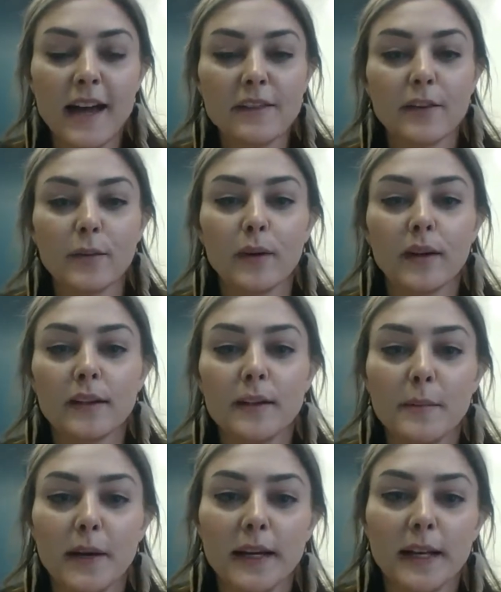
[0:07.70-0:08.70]
Everyone,
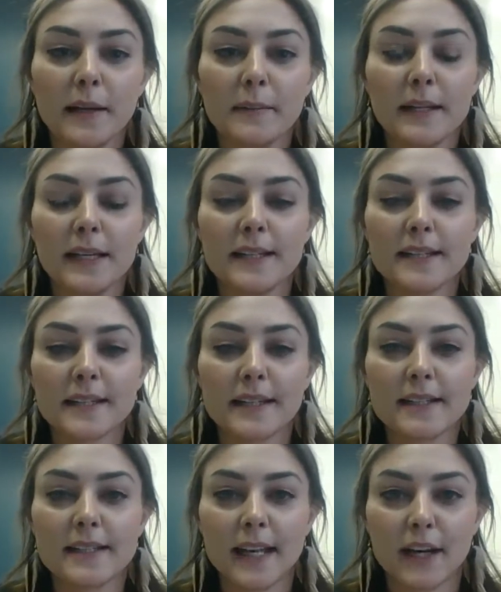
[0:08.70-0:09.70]
my name is
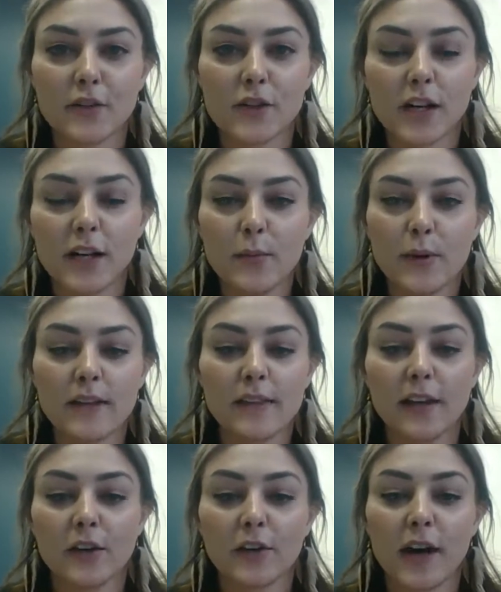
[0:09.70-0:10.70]
Cassandra with
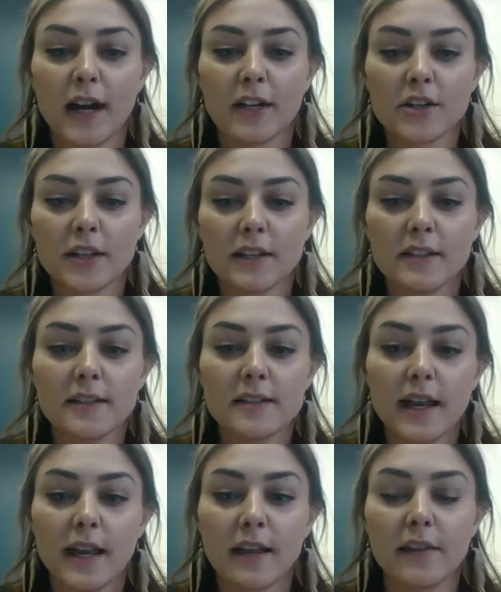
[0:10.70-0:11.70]
Interactions,
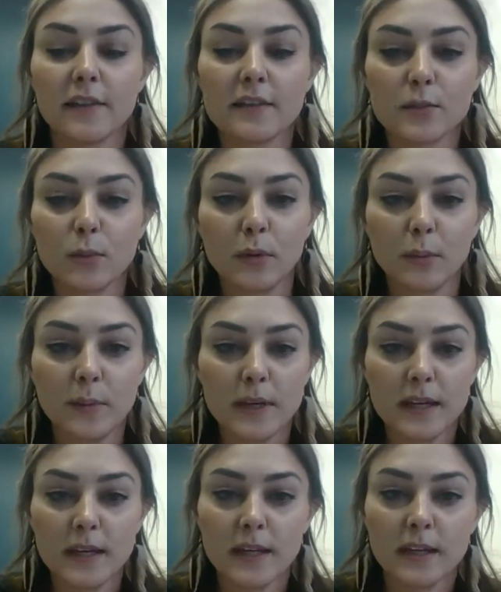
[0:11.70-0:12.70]
and this will
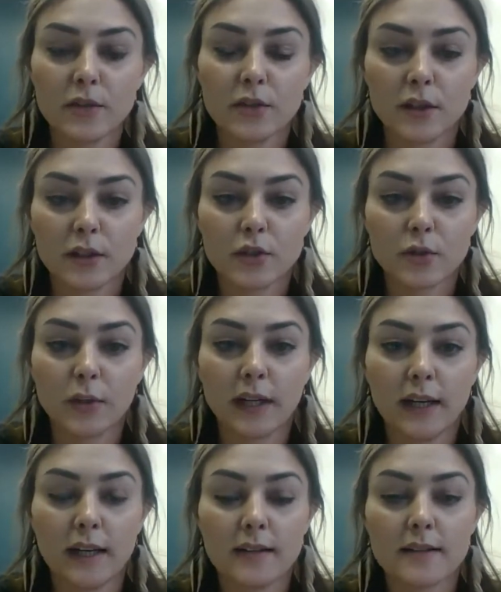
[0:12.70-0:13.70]
be the
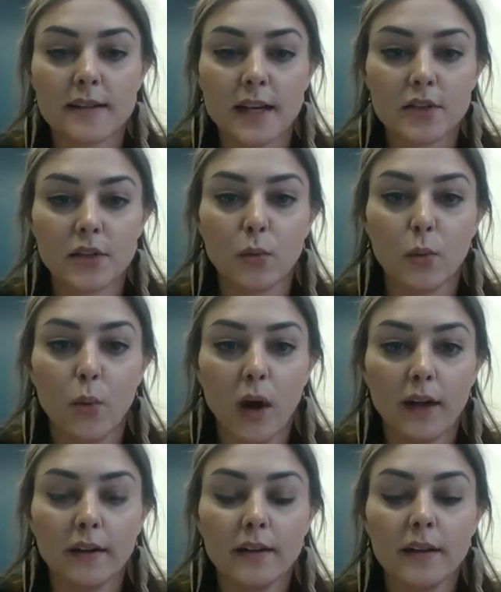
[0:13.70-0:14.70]
training session
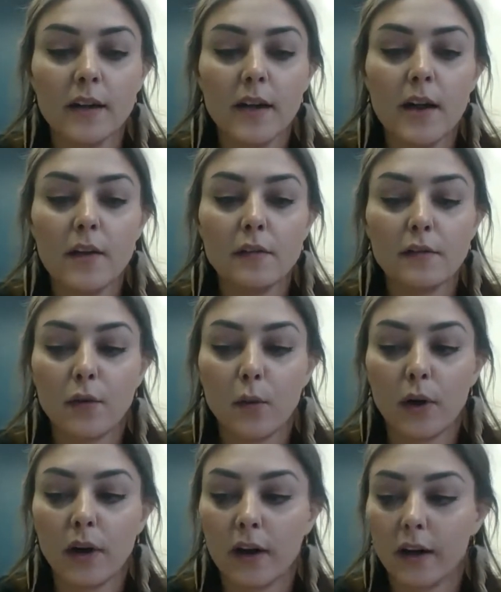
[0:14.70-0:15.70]
1
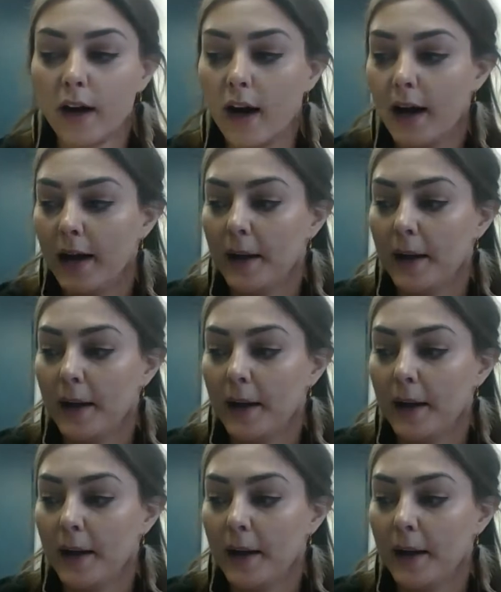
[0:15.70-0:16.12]
for